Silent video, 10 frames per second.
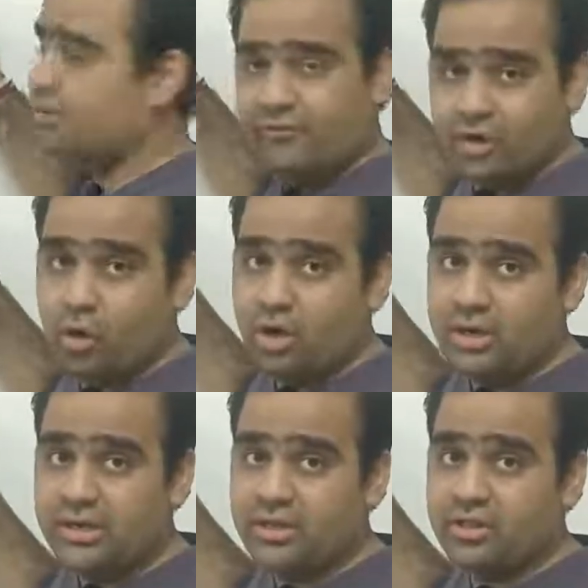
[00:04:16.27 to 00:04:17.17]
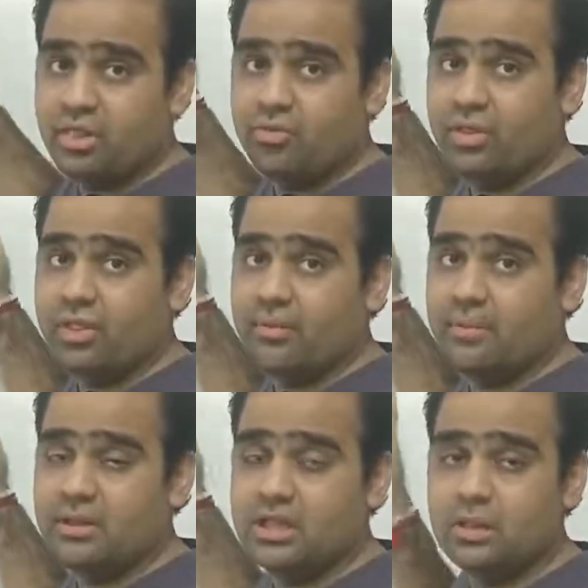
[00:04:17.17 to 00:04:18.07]
we called it as S1, sum
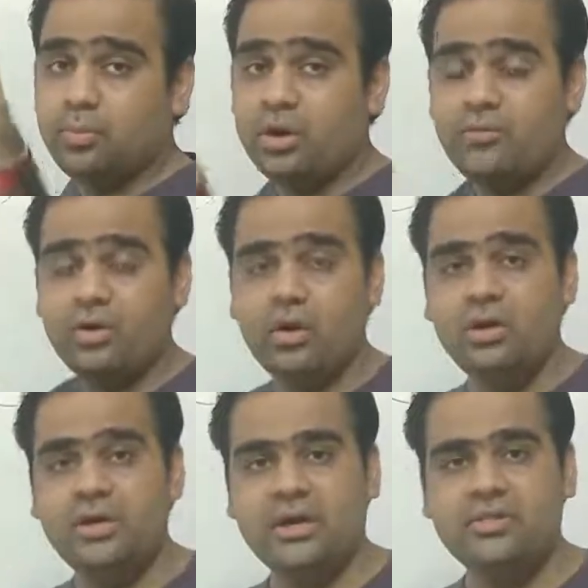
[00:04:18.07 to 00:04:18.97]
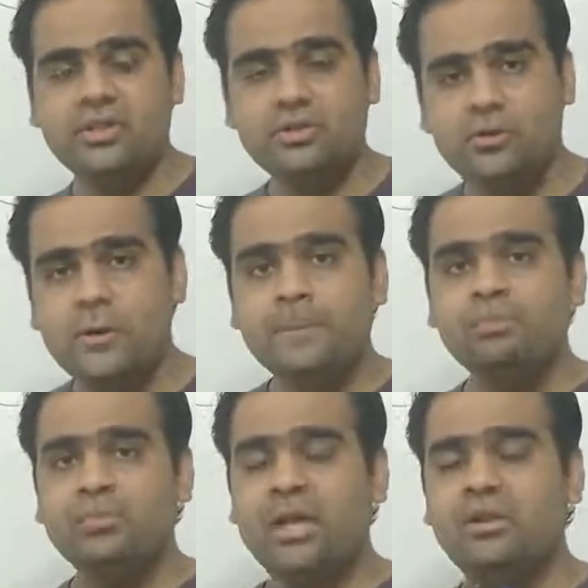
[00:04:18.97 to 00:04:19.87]
till this point we called it as S2.
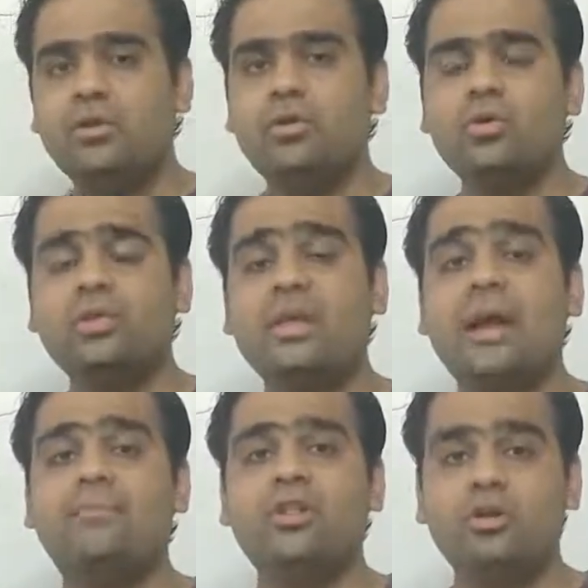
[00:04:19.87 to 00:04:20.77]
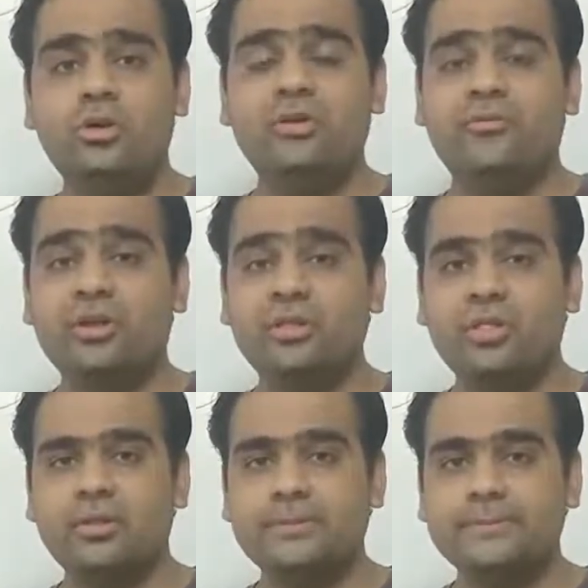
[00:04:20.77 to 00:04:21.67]
Then you took the absolute difference.